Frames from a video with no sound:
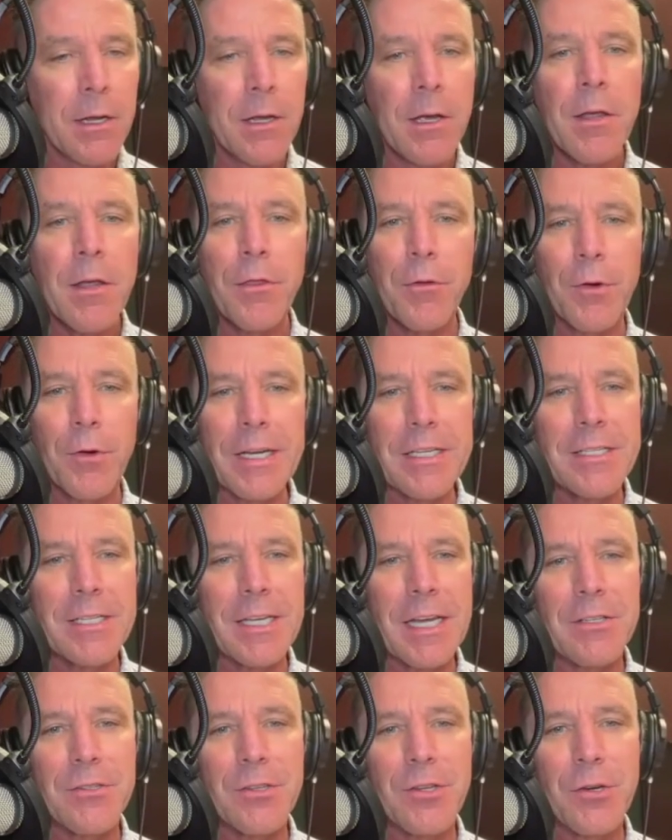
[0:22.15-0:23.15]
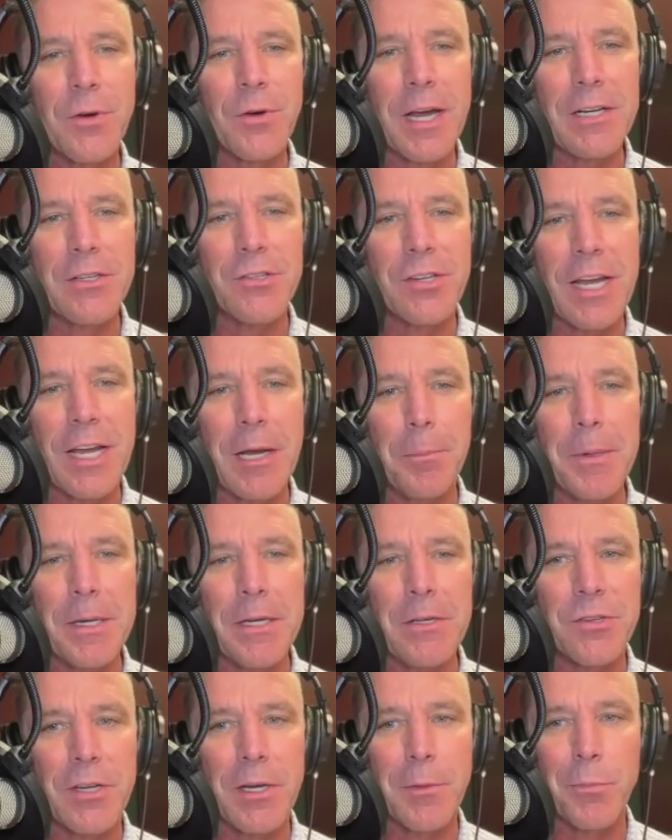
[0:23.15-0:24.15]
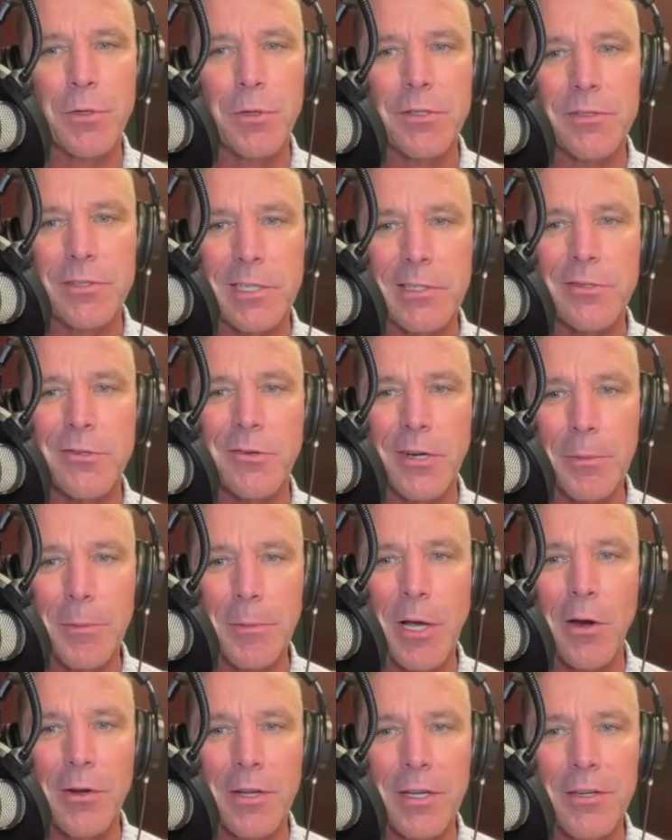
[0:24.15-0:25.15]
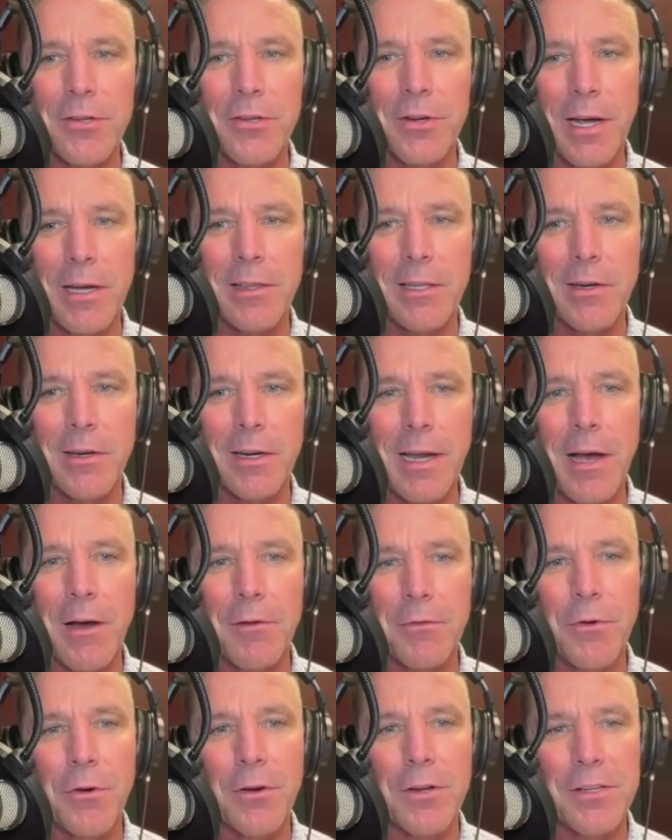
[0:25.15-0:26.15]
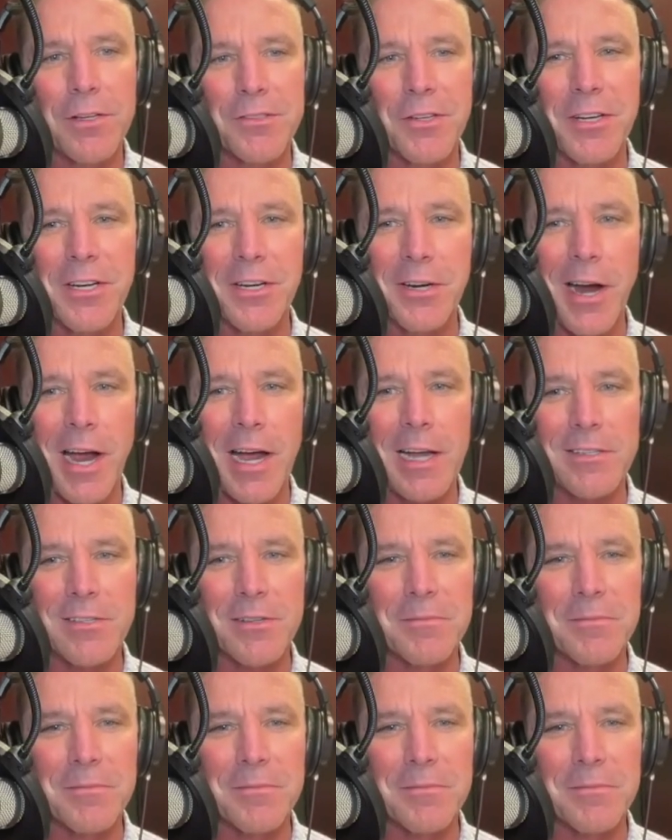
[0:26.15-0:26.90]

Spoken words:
3C 2A championship, which is extremely hard to do out there in California. So congrats.